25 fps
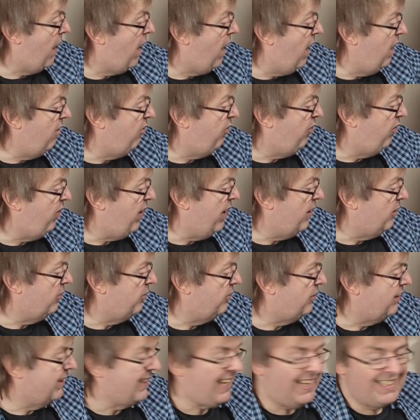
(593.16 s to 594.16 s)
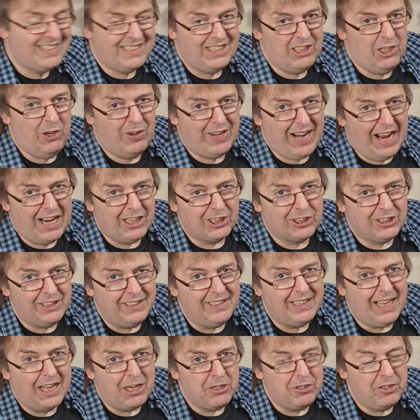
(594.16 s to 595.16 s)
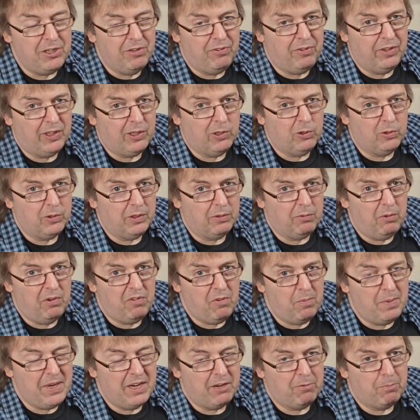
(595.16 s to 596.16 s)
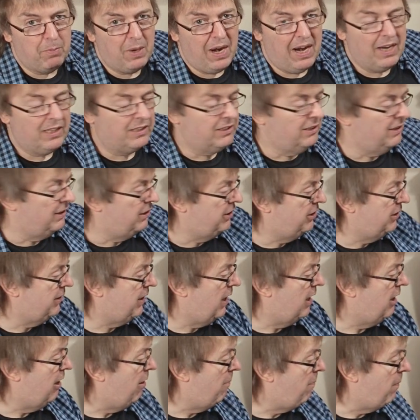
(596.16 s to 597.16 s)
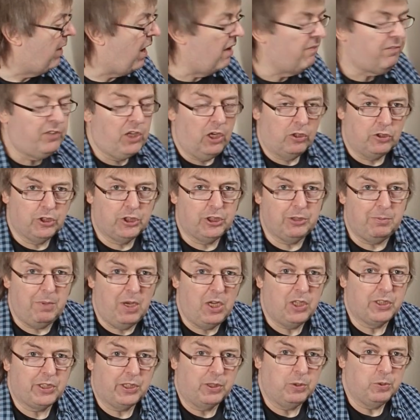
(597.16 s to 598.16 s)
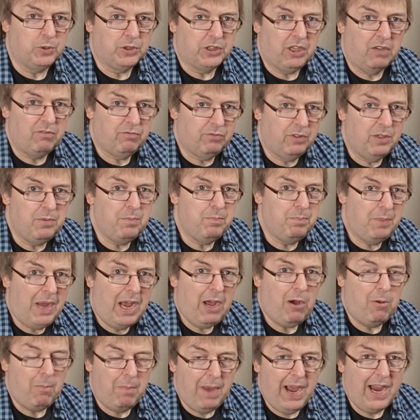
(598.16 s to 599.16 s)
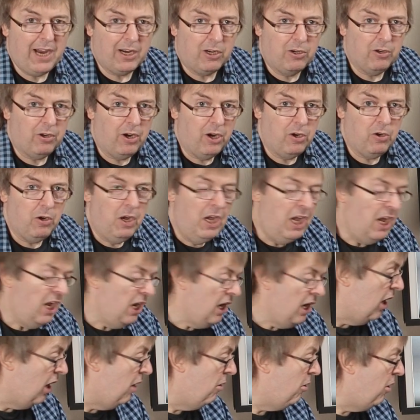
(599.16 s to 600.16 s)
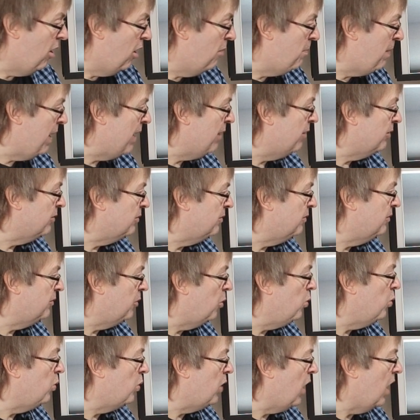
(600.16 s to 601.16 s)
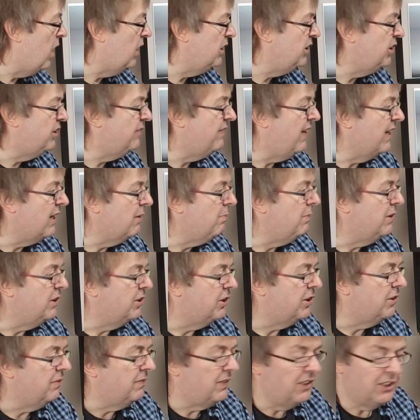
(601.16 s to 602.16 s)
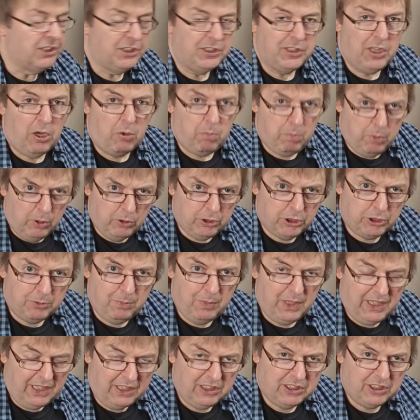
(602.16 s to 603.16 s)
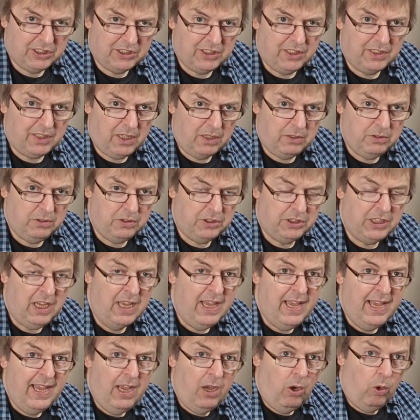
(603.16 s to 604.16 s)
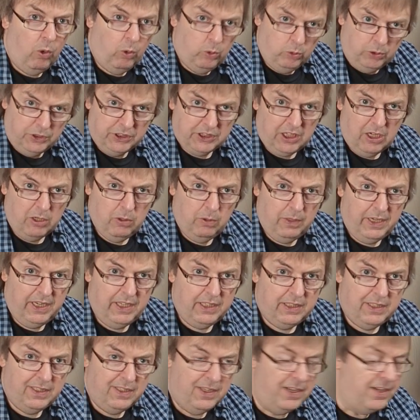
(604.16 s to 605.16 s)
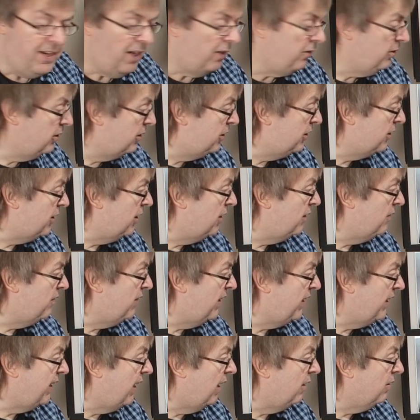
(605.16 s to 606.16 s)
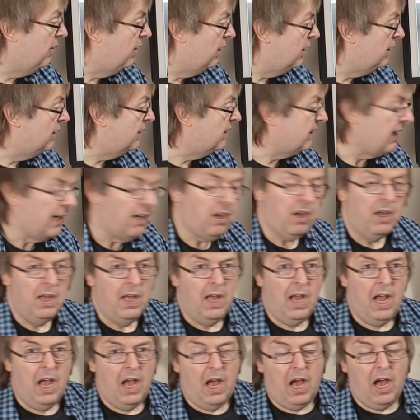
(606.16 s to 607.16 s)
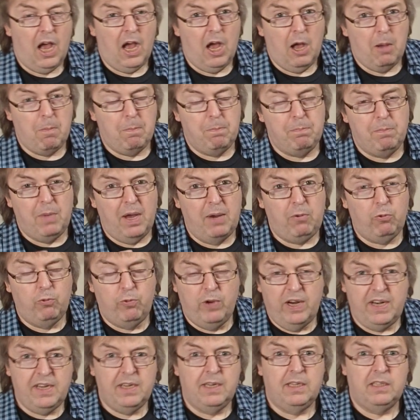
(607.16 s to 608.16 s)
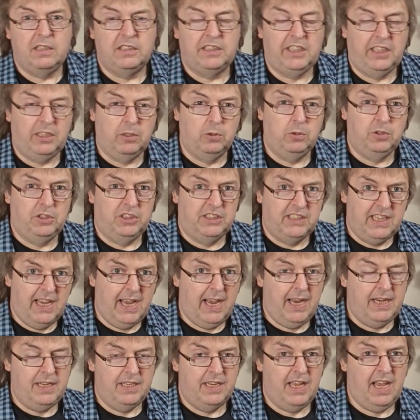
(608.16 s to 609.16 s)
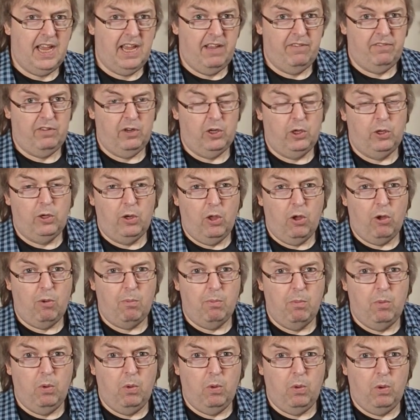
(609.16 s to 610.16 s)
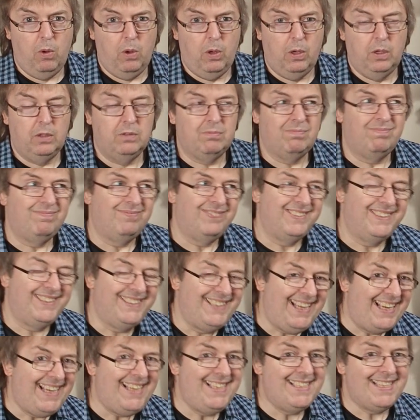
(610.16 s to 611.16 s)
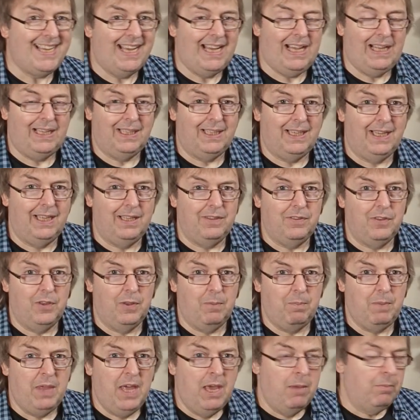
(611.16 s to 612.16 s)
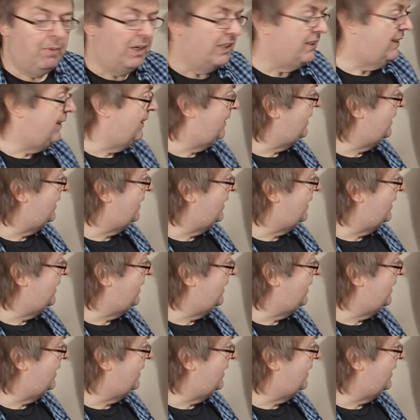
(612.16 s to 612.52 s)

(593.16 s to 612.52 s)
I've found that that's not actually that difficult with a bit of practice. I've got some articles I've written about macro, about all kinds of elements of this, and I'll put some links to those also in the notes to the video. As they are. My written articles tend to have a lot more detail in them because